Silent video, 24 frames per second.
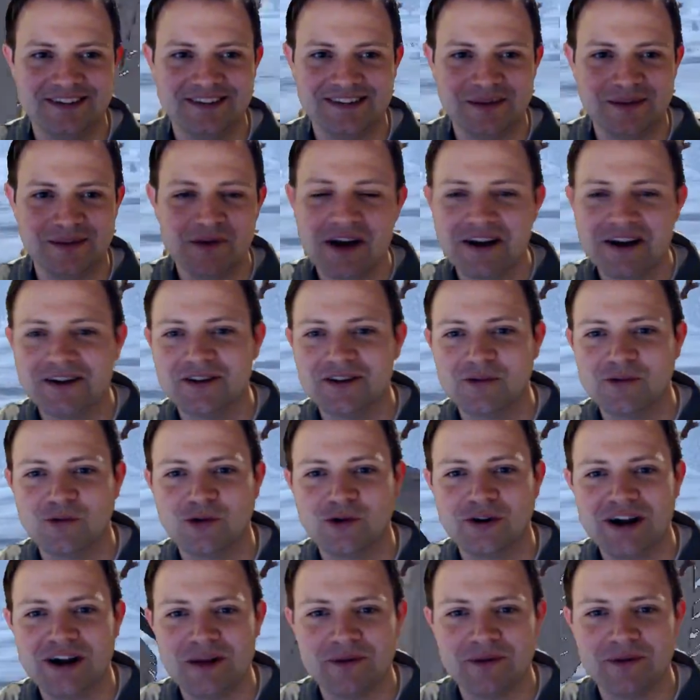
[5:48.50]
since I'm not into the
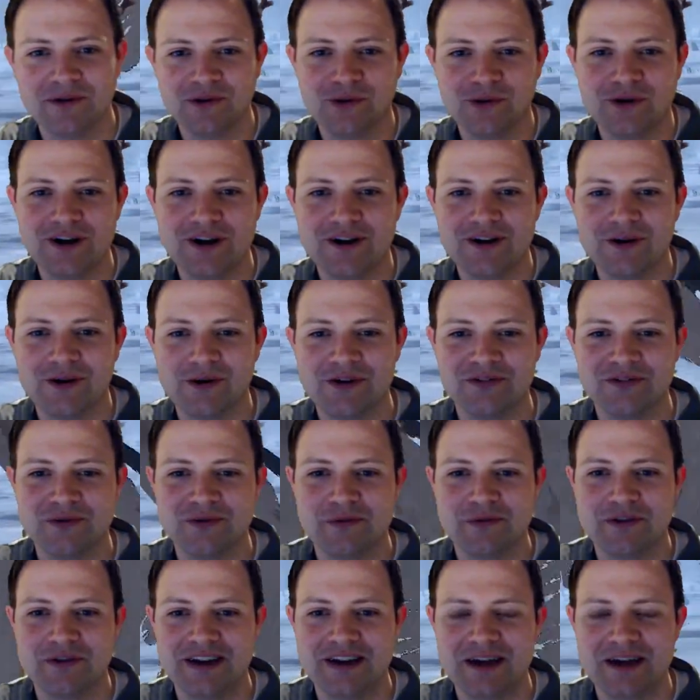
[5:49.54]
Warhammer lore, I don't always
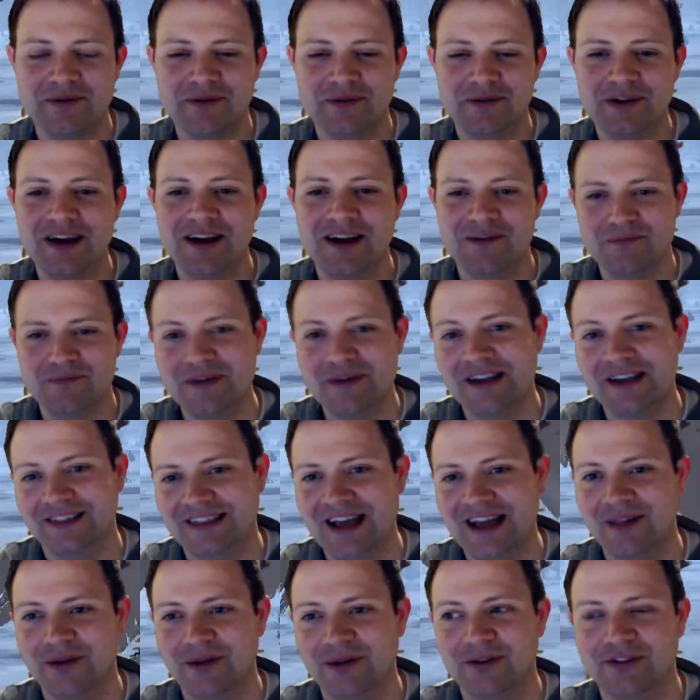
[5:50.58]
remember the names. But you got to admit,
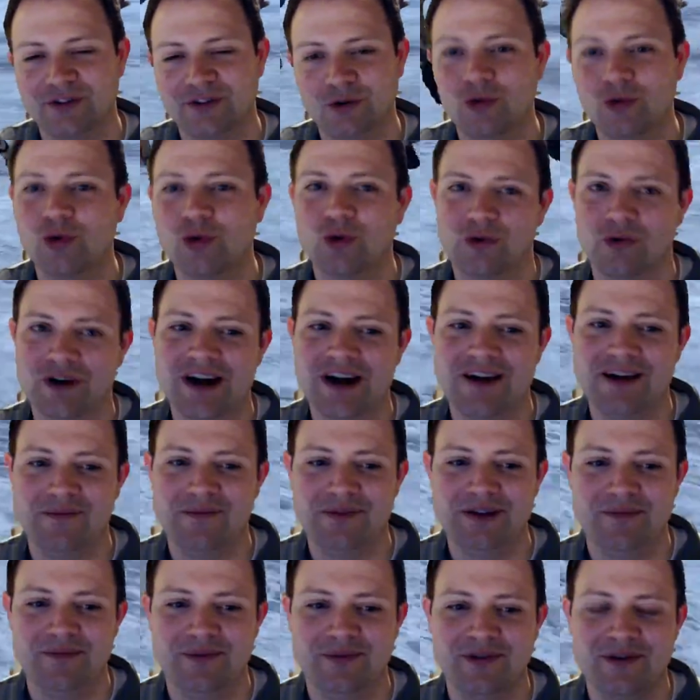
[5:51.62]
that looks cool, right,
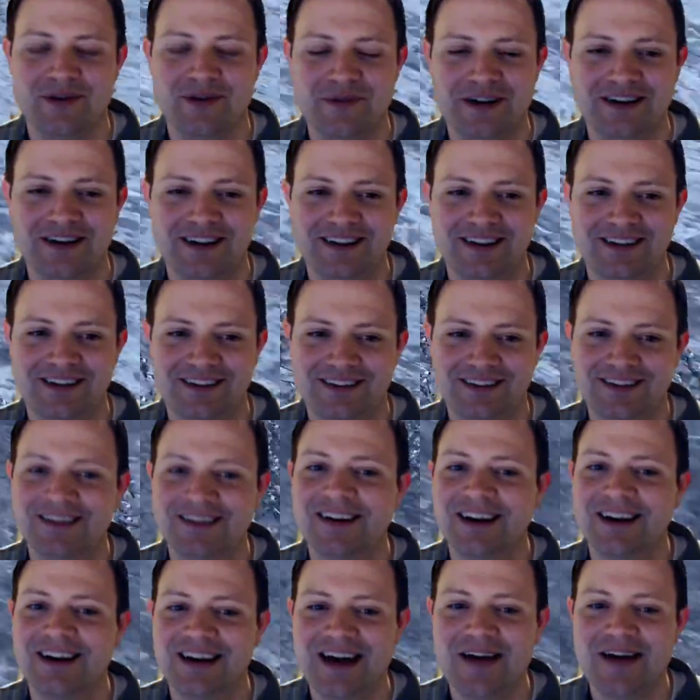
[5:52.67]
people? I mean,
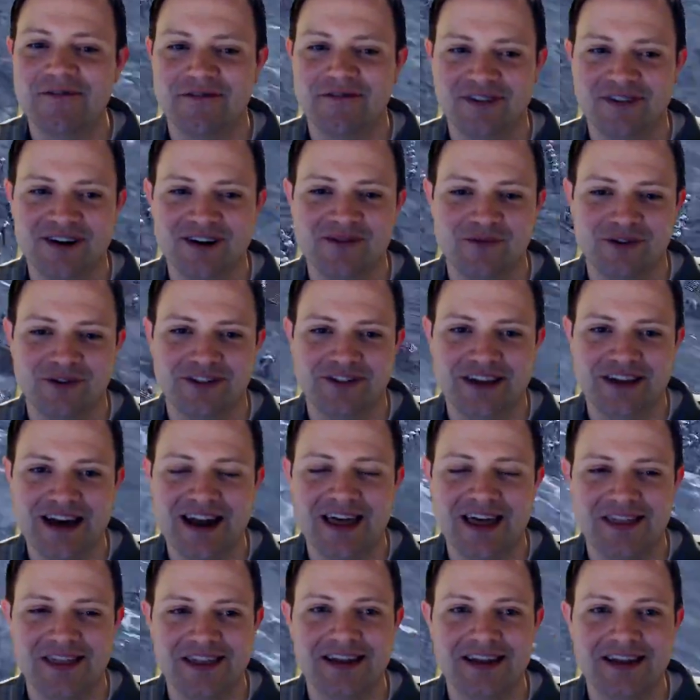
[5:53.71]
you're going to have fun with
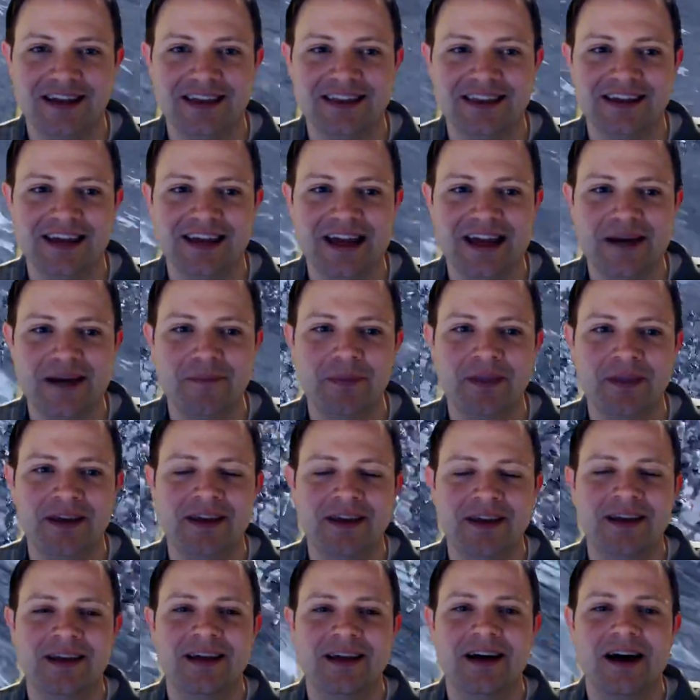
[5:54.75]
that, I think, in the game.
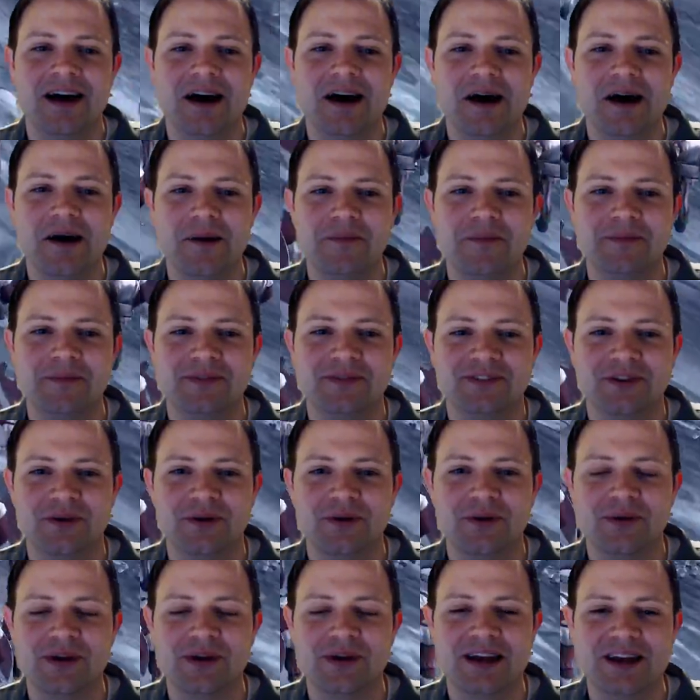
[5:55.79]

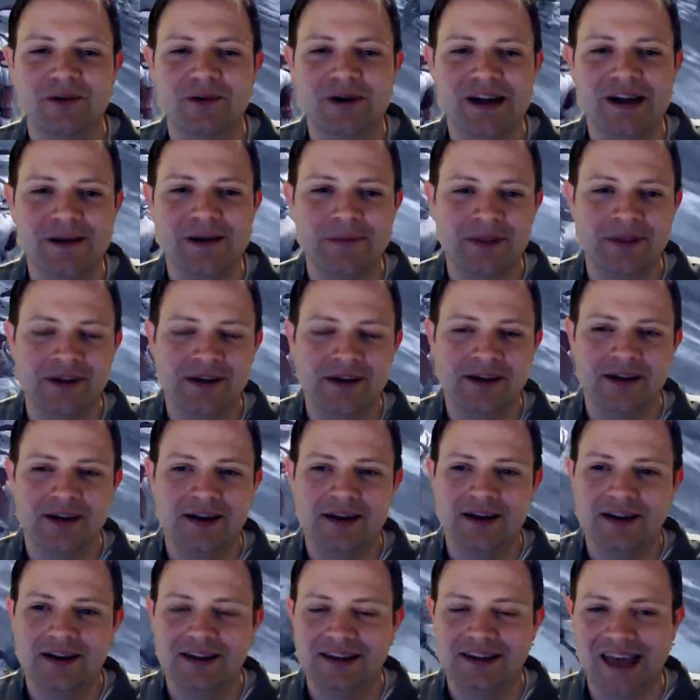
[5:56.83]
So anyway,
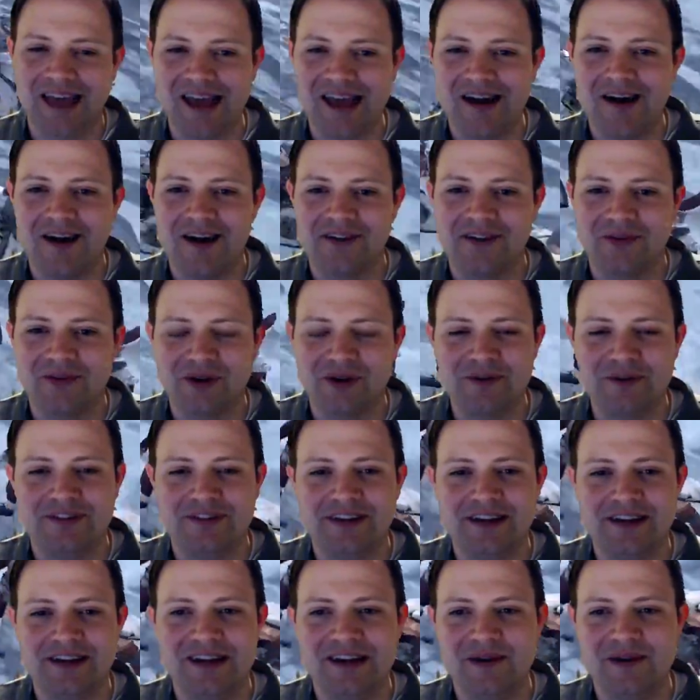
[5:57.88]
Chaos, what did we
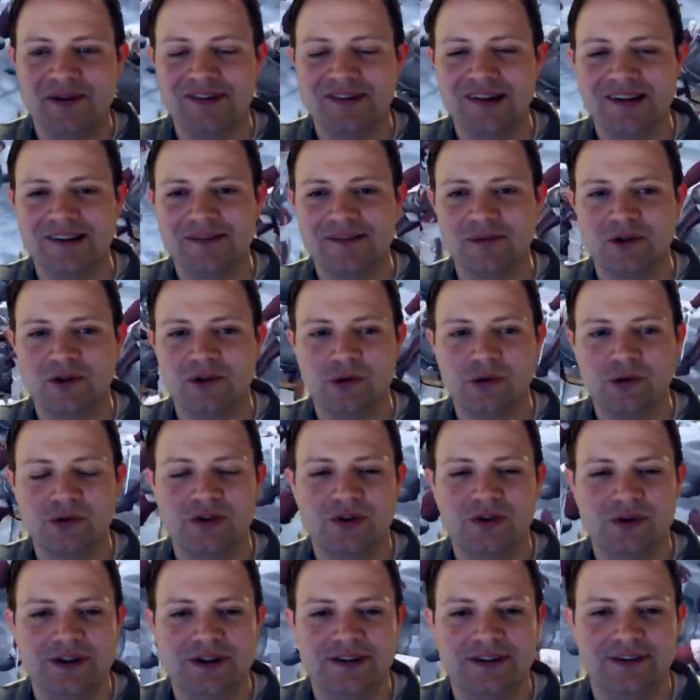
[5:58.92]
see today? We saw some cool
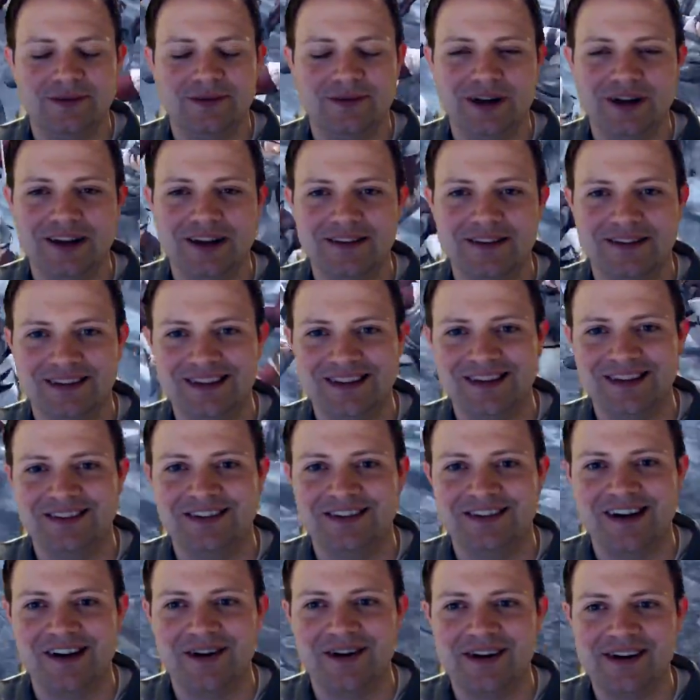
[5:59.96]
units. We got to see the
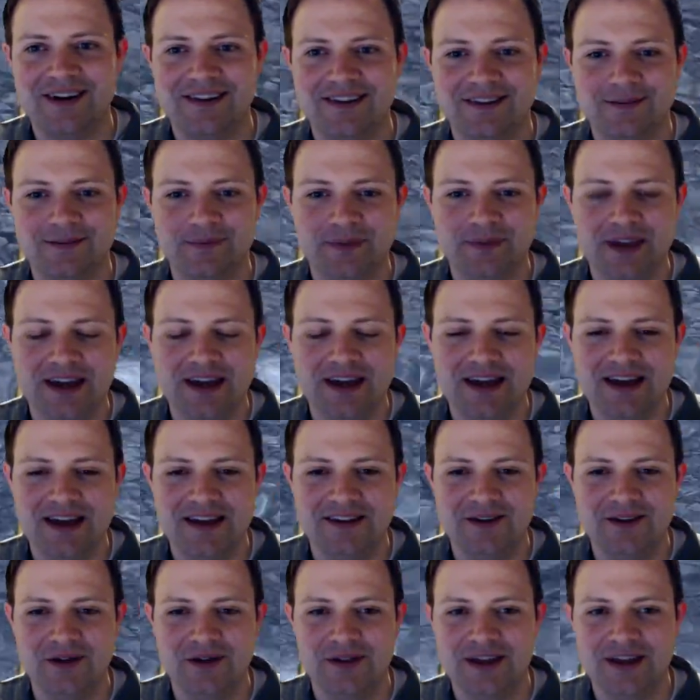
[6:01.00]
chariots,
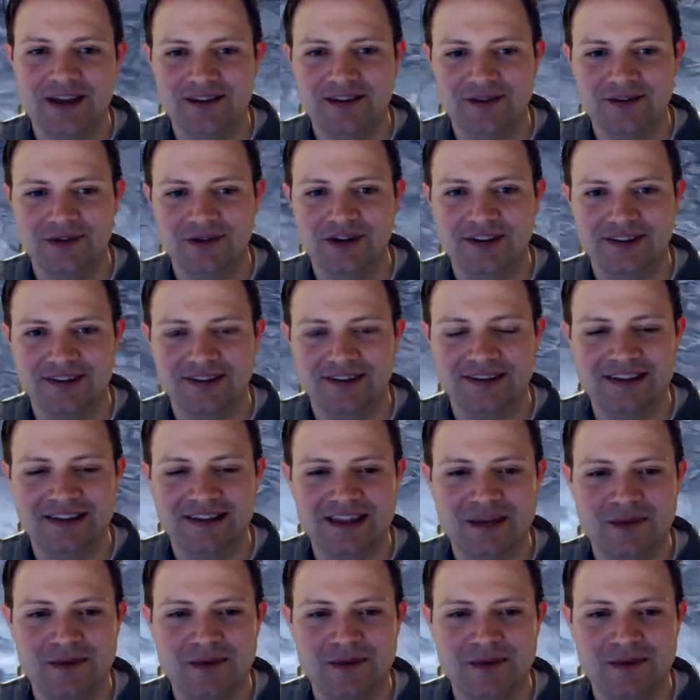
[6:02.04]
and you'll get to see